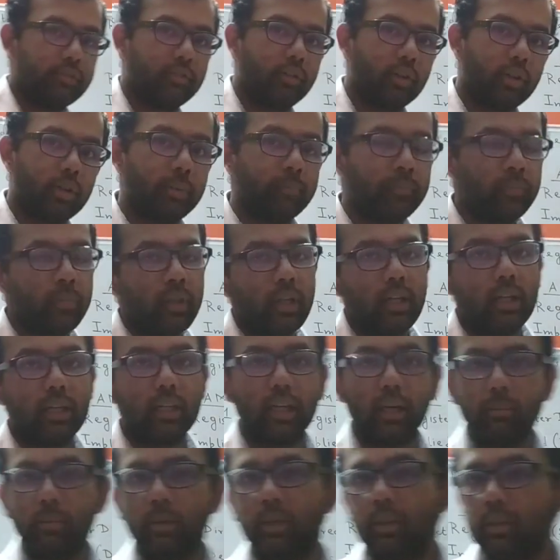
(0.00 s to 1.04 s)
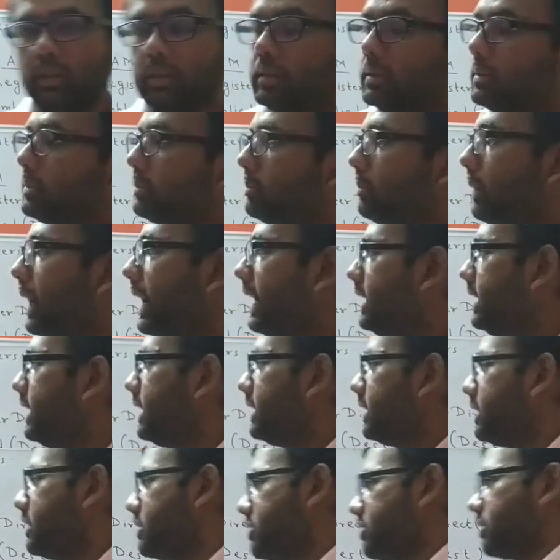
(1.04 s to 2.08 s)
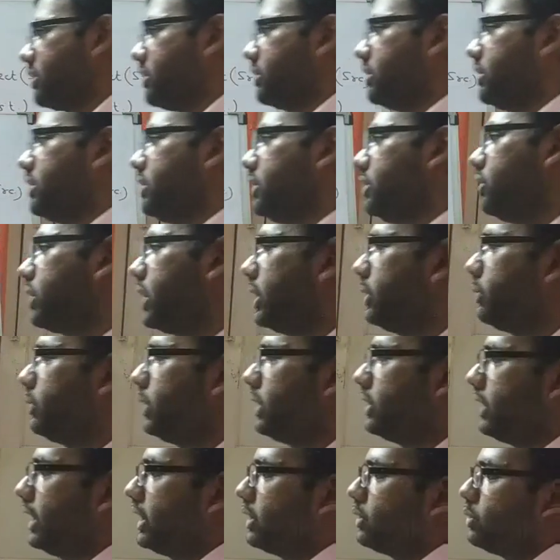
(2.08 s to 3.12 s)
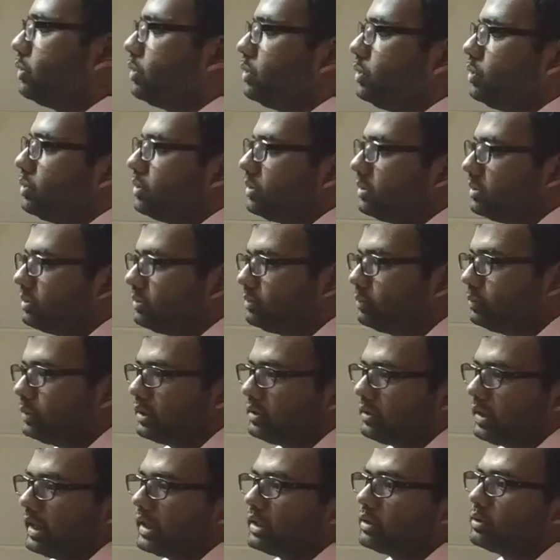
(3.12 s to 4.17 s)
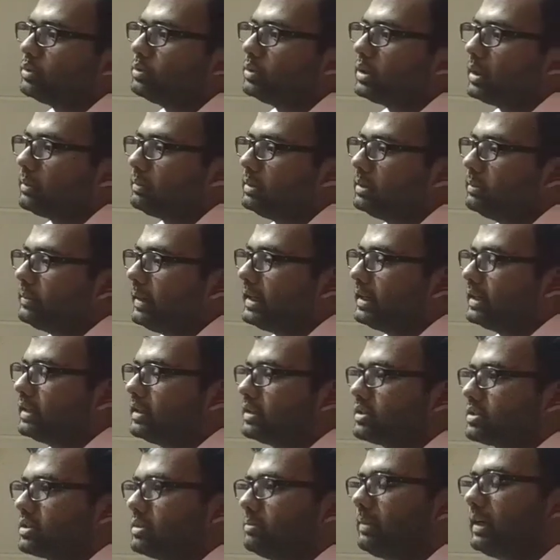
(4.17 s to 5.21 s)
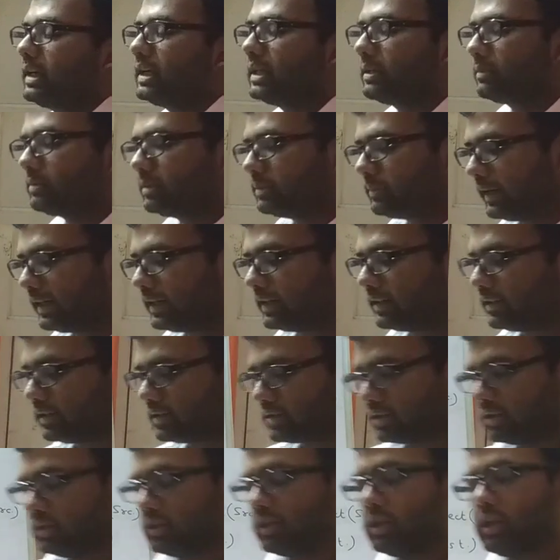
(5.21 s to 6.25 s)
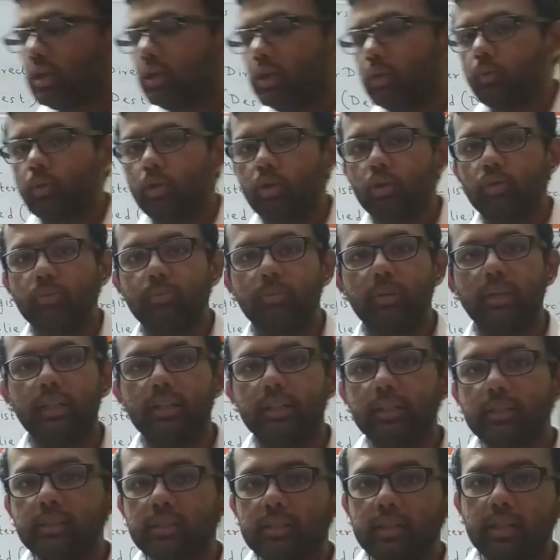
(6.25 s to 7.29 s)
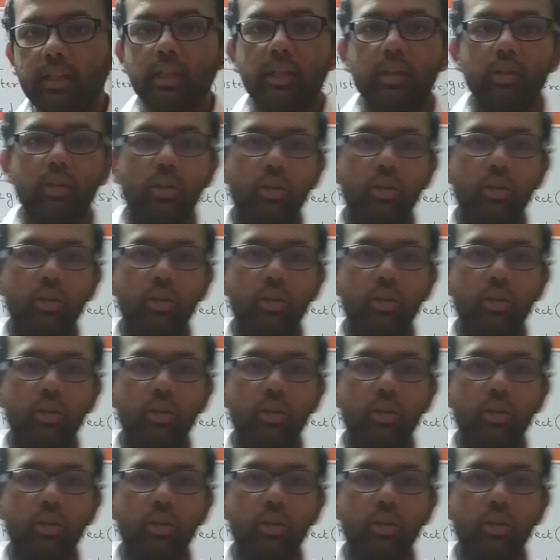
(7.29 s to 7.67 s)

for double byte addition. Okay, we are trying to do double byte addition. By double byte addition, what you mean is you're